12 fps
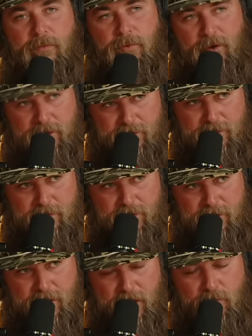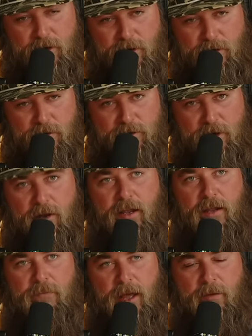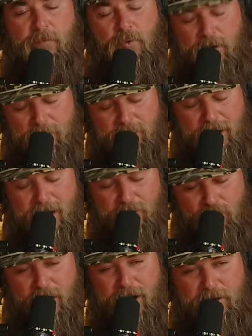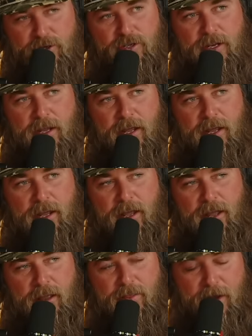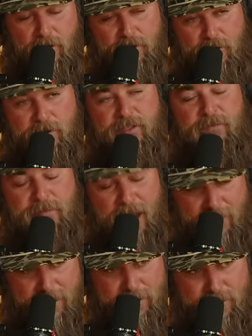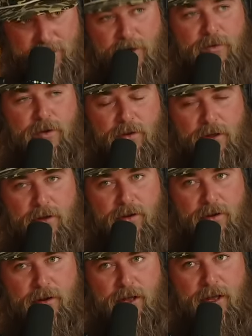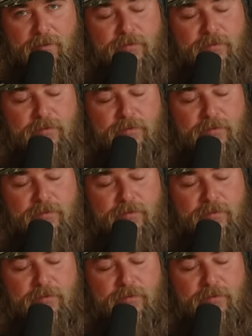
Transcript: bullets. And when you're talking about point blank range, they are doing some damage. They're no longer uh,